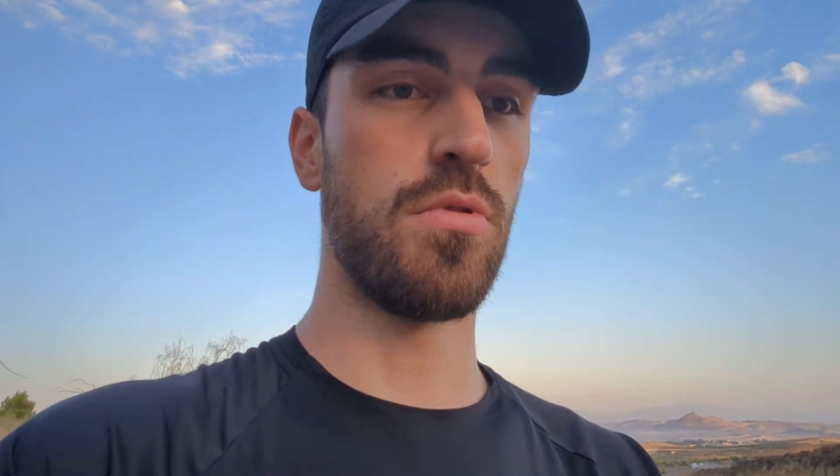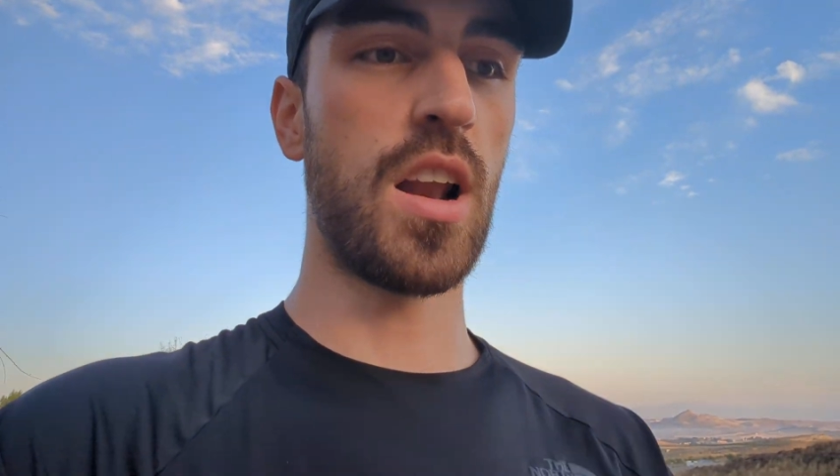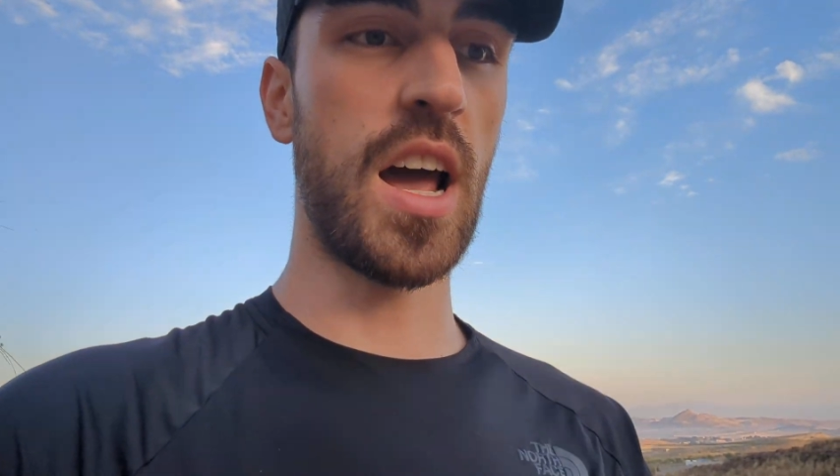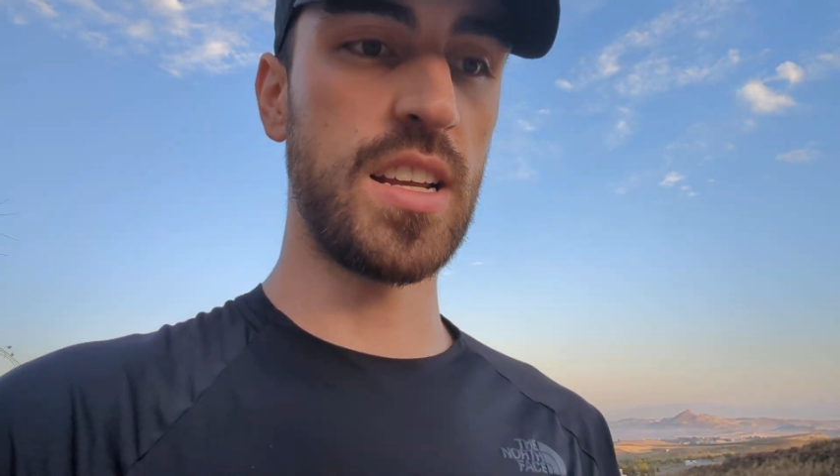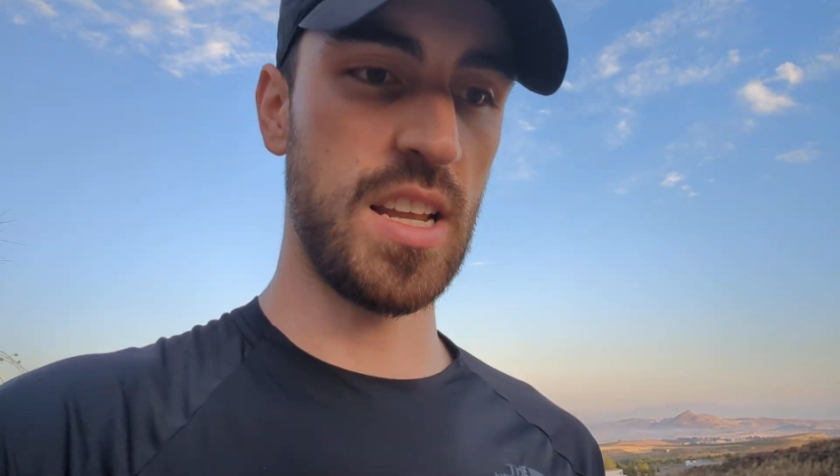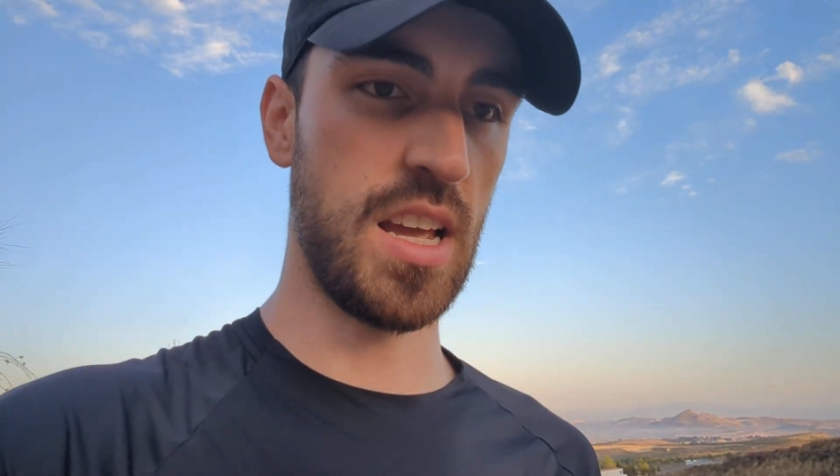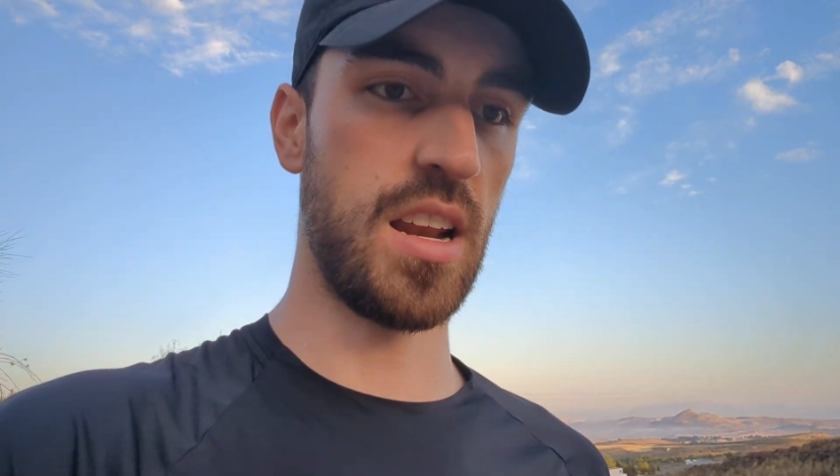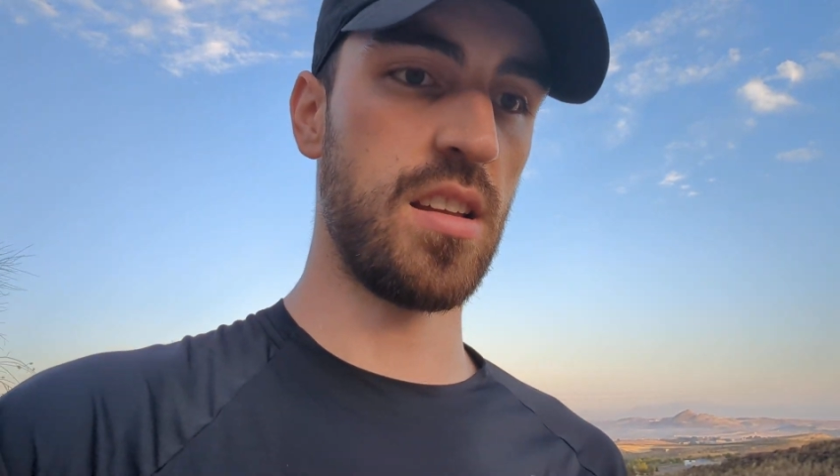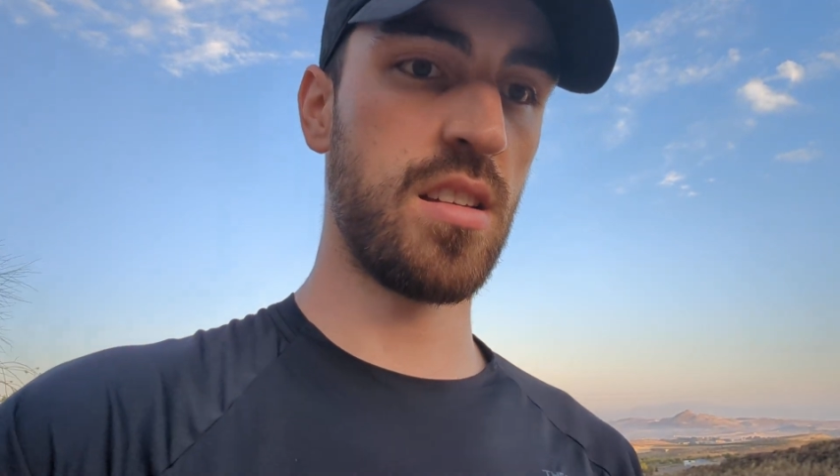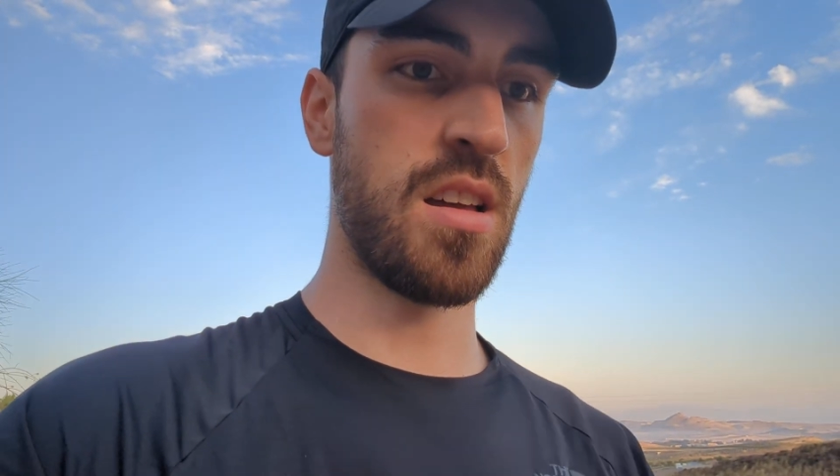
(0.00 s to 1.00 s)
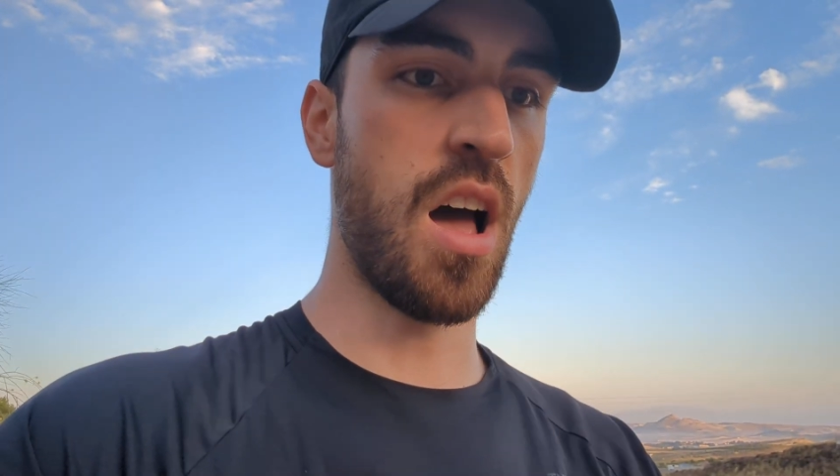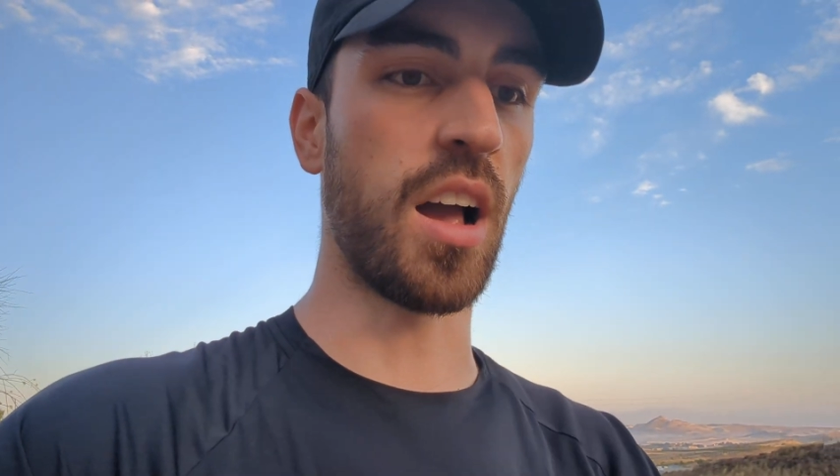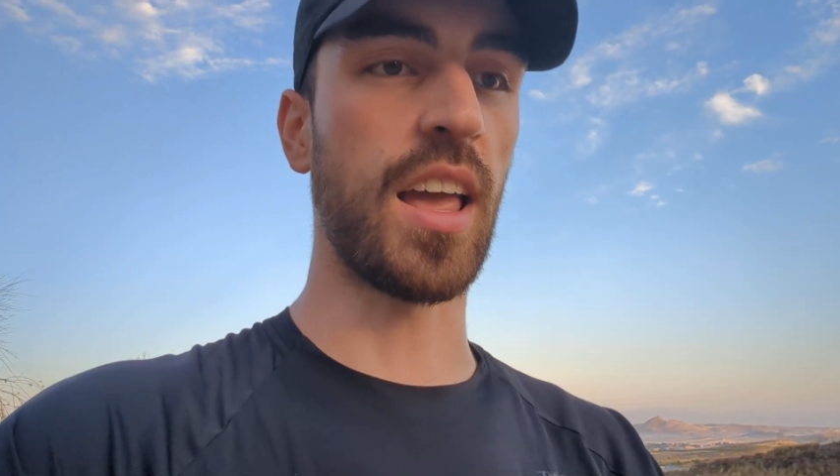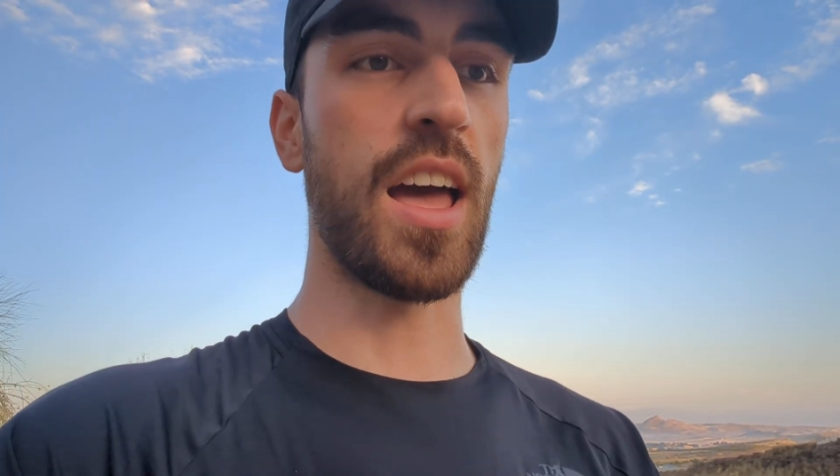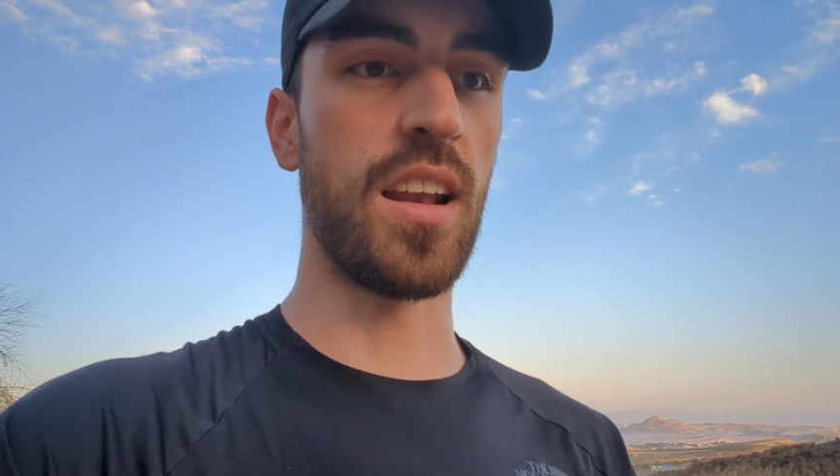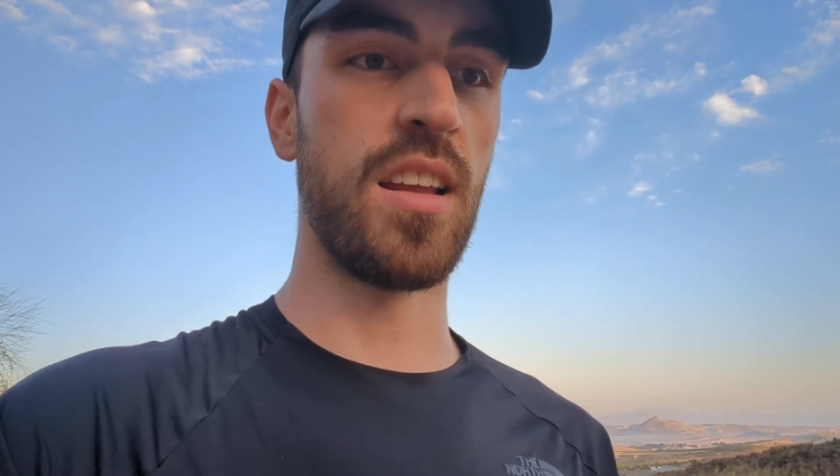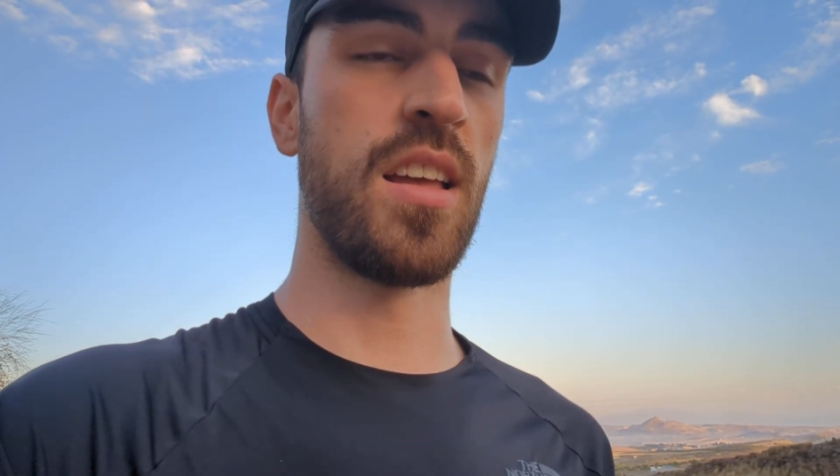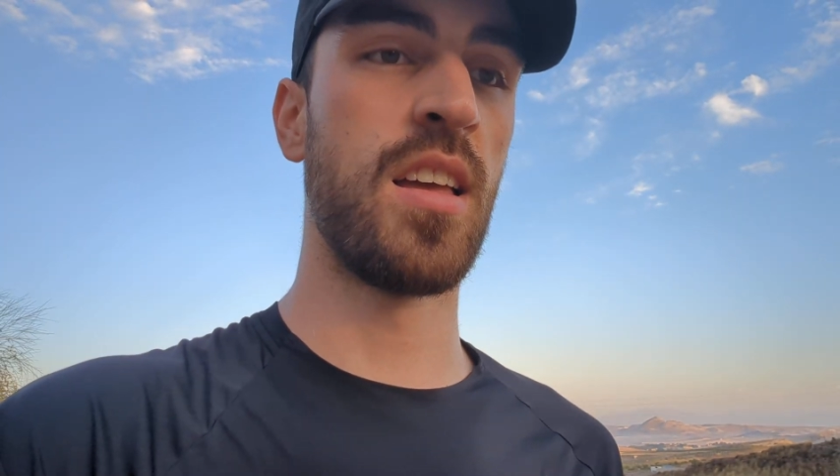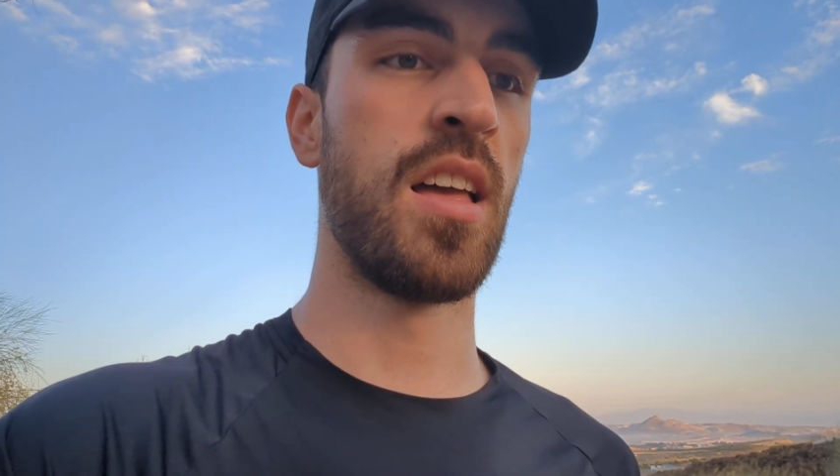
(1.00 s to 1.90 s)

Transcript: what I did again.